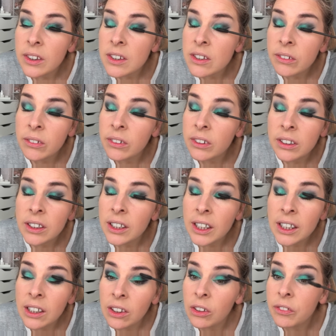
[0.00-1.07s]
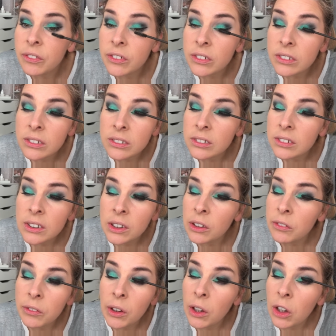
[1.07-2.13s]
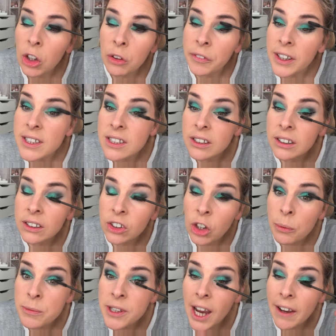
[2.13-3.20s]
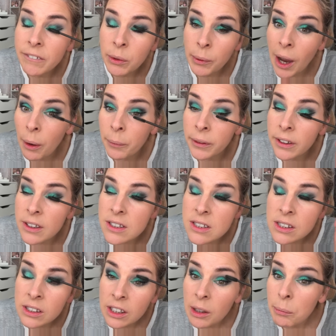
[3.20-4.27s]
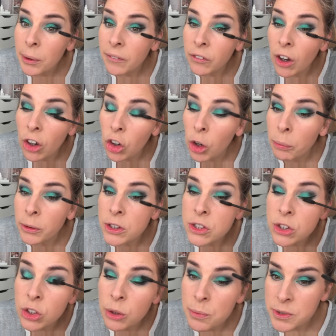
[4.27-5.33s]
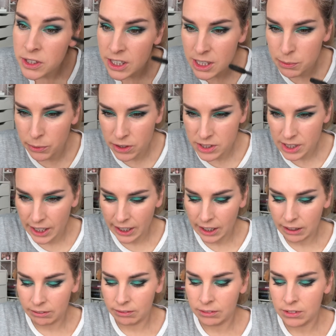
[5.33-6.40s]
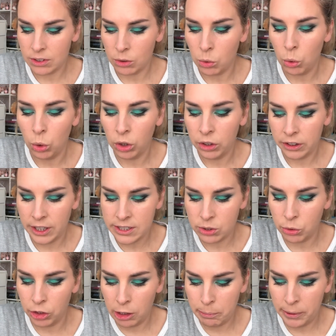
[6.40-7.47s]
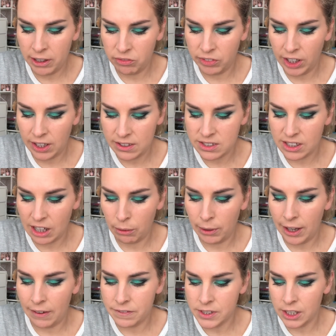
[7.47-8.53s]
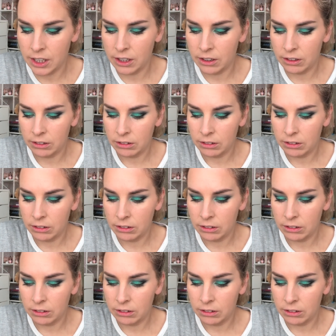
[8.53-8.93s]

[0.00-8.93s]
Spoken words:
So I love it. Comes everywhere with us. But I've got a couple of tubes and this one's like all that needs to go in the bin, really. There's no left in it.